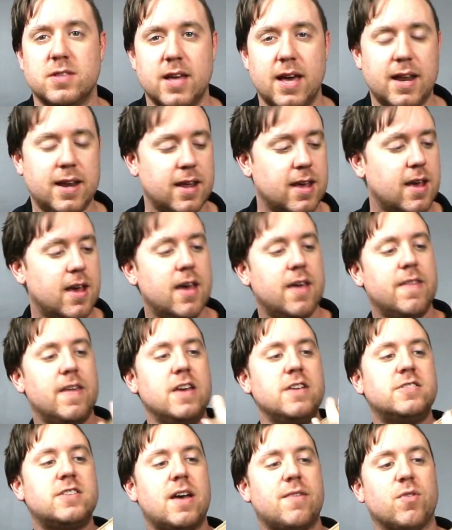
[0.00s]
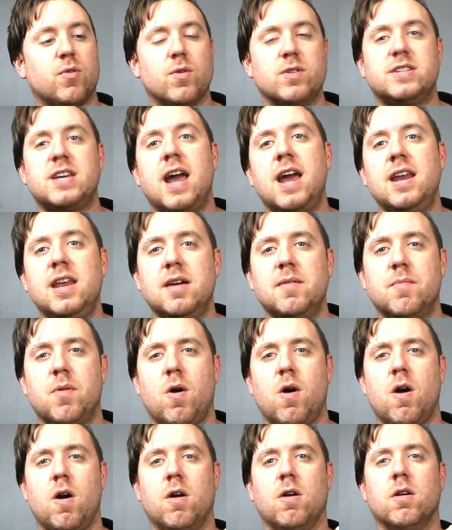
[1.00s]
that they used to have a retaining
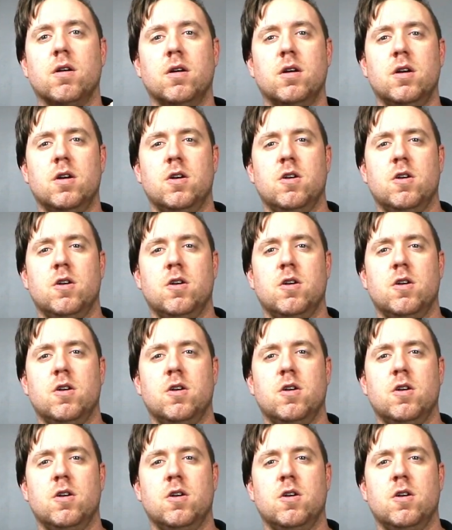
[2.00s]
bar